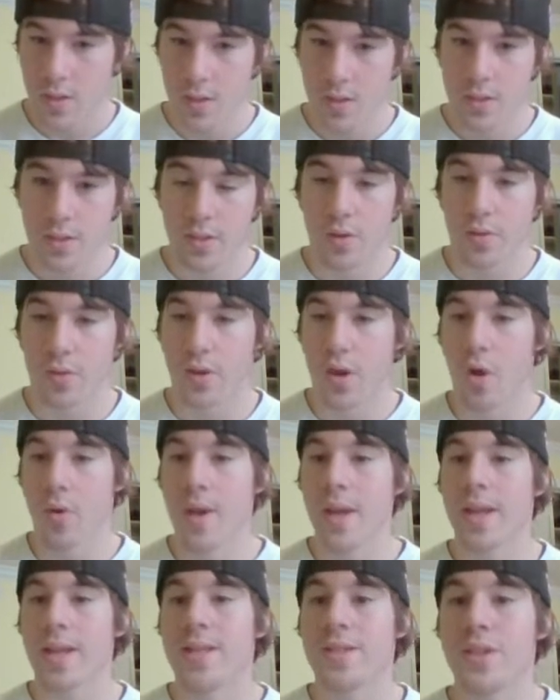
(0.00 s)
So
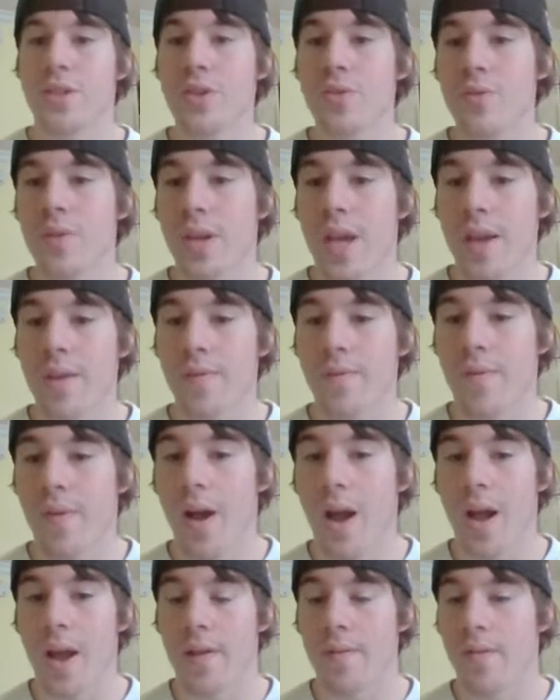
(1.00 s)
going to Game
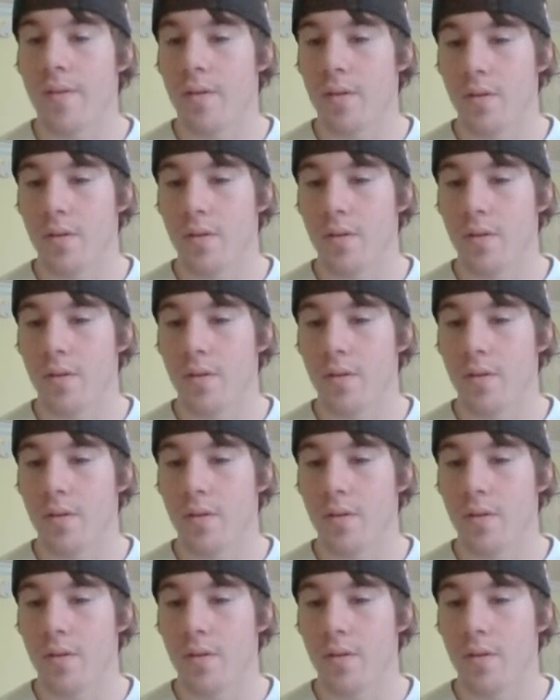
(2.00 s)
5,